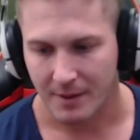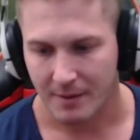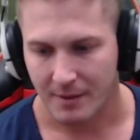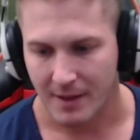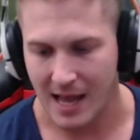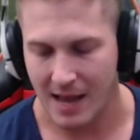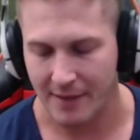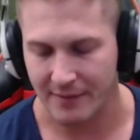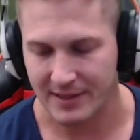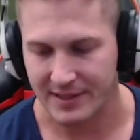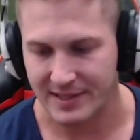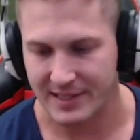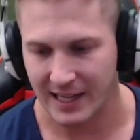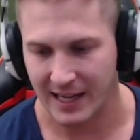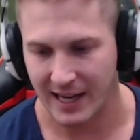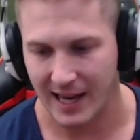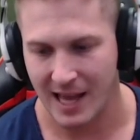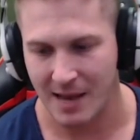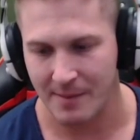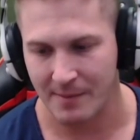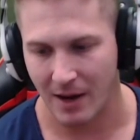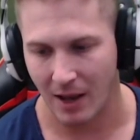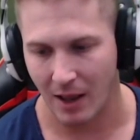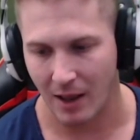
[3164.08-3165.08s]
Haven't seen
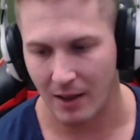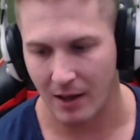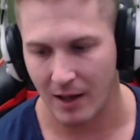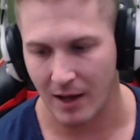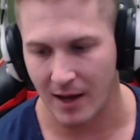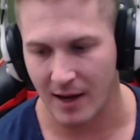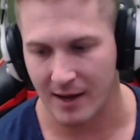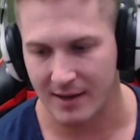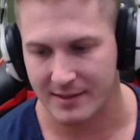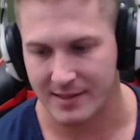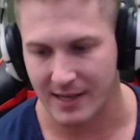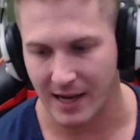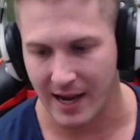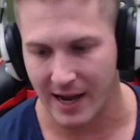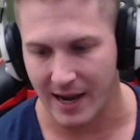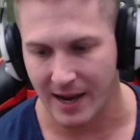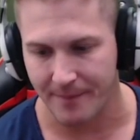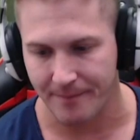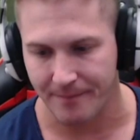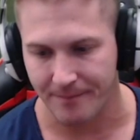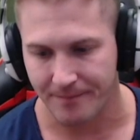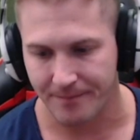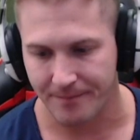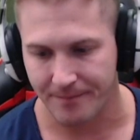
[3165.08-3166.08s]
him in a long time.